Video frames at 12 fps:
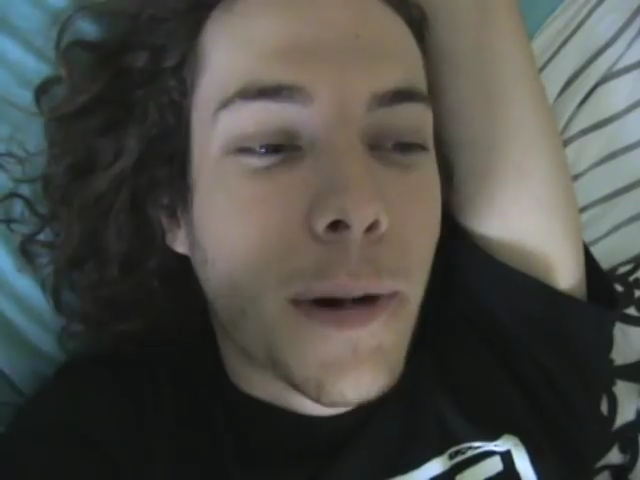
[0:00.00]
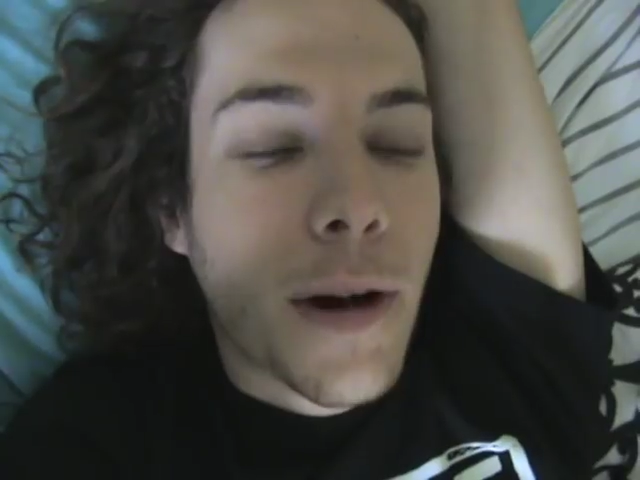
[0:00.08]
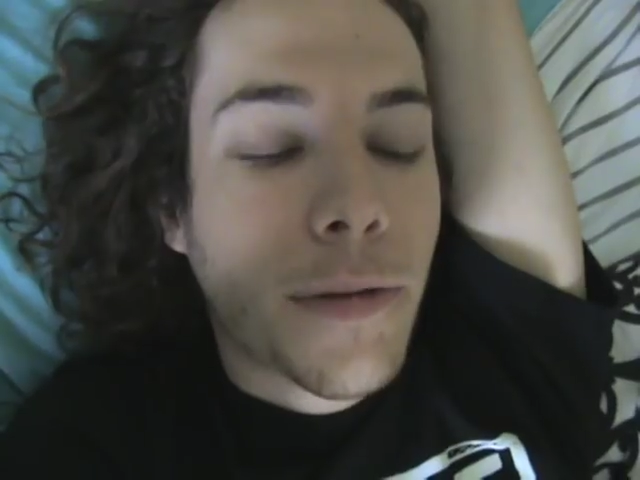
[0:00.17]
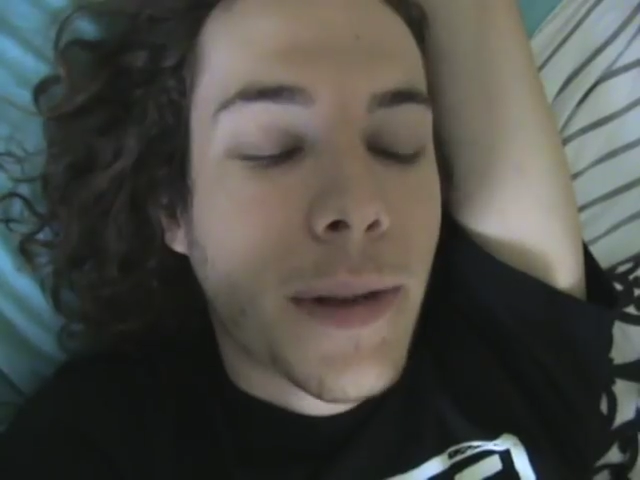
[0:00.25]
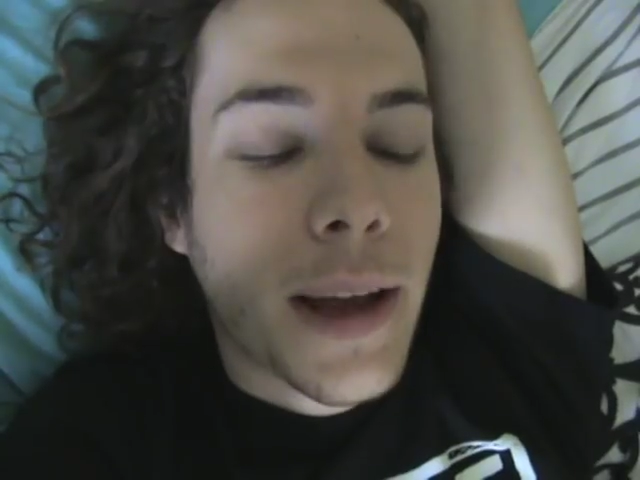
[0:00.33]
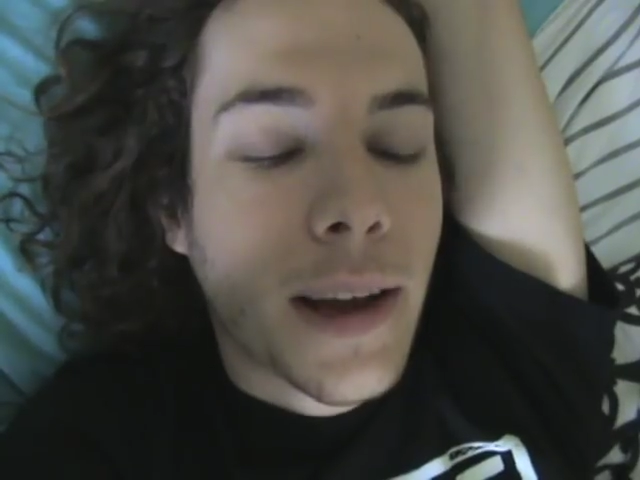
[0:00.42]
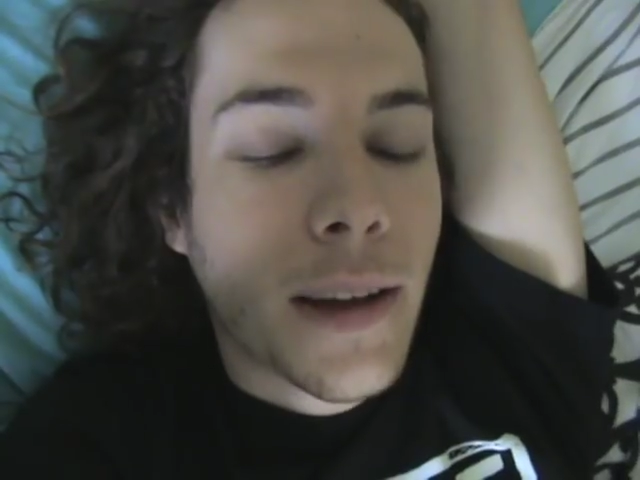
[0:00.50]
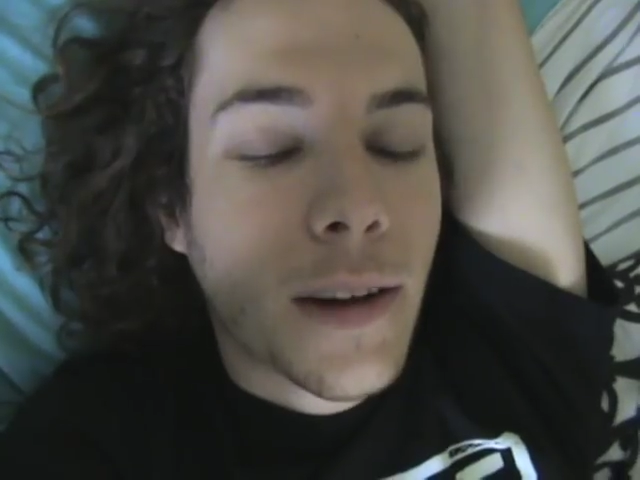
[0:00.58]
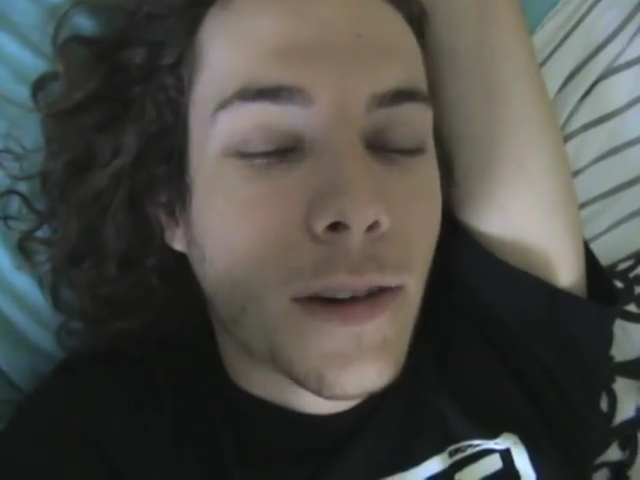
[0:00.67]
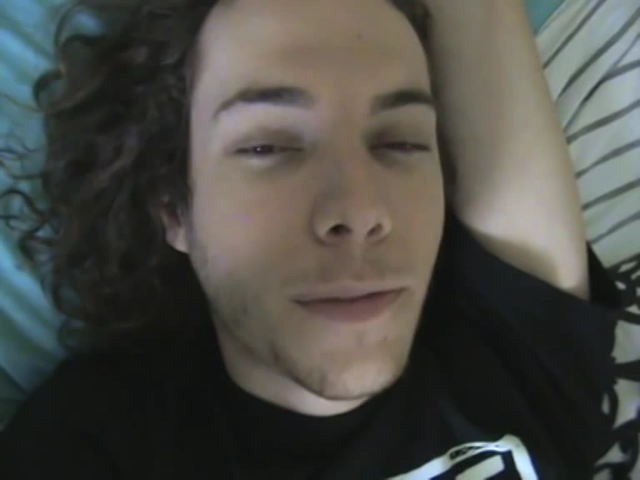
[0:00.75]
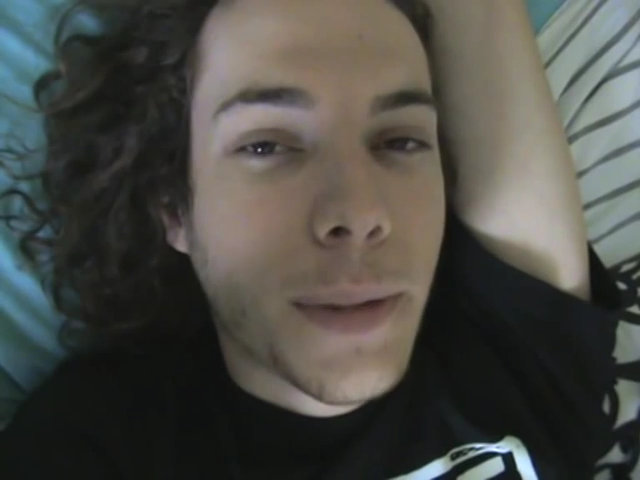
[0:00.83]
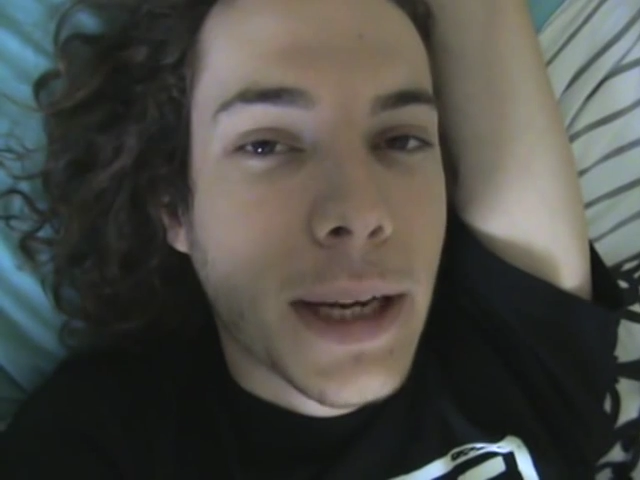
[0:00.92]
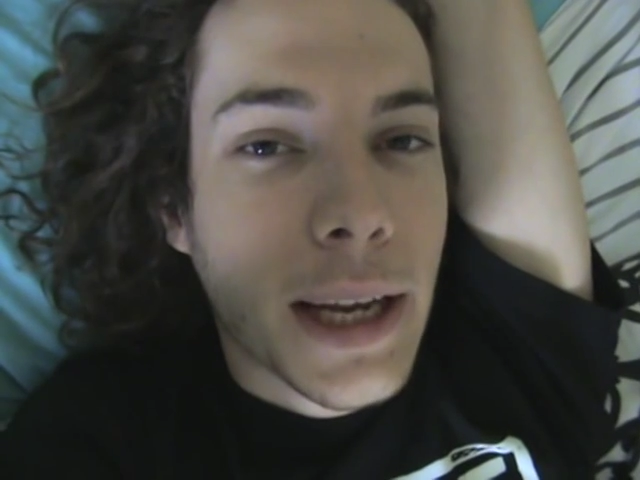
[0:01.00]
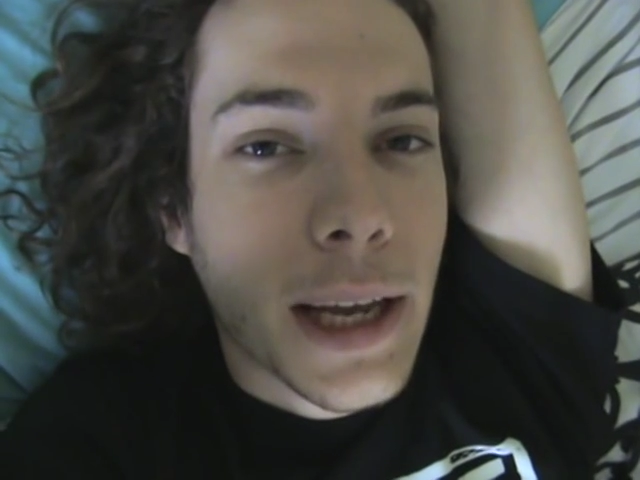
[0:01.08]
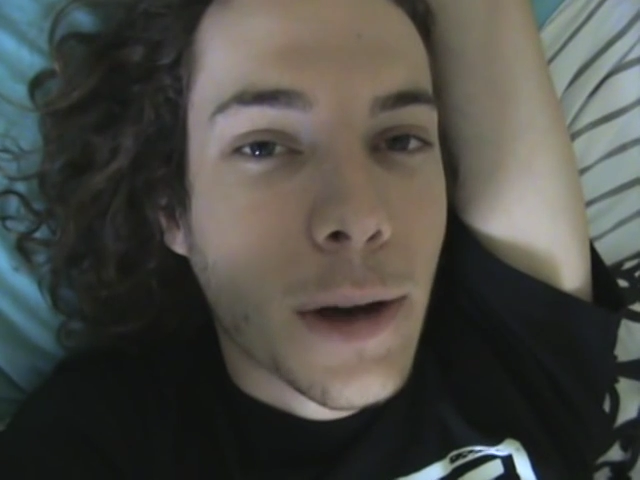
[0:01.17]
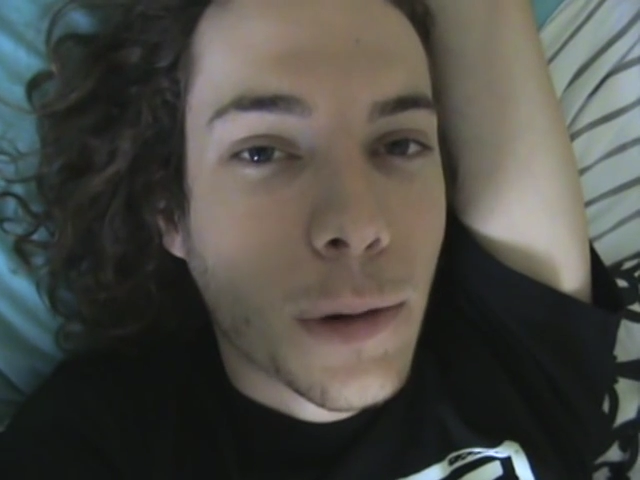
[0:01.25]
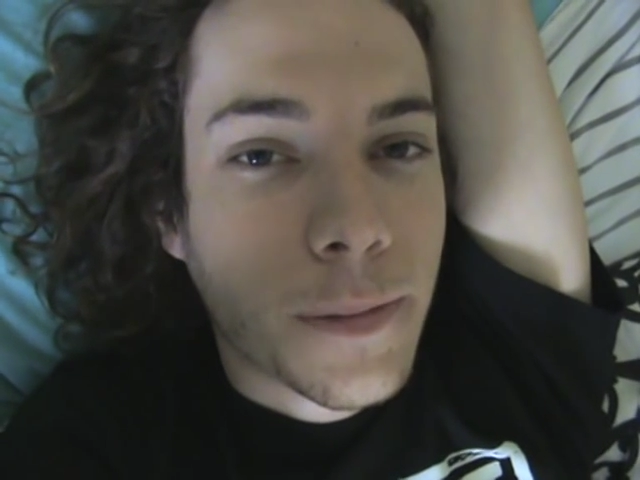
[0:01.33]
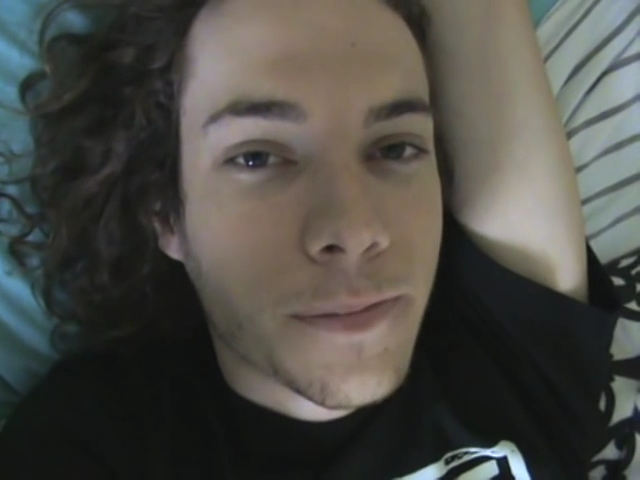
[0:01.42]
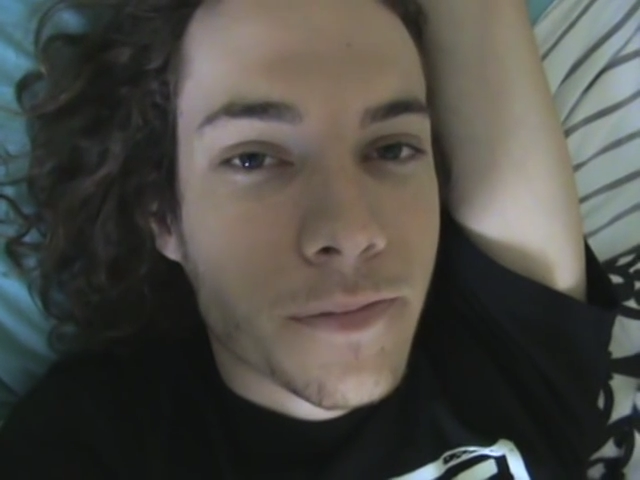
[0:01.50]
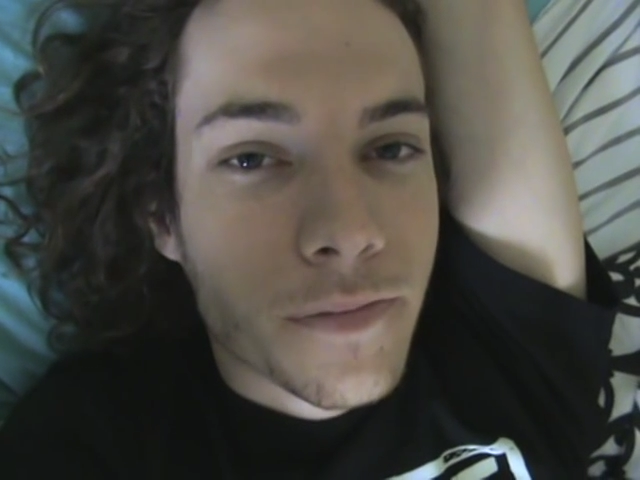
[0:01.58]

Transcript: apart from that, I've been ill,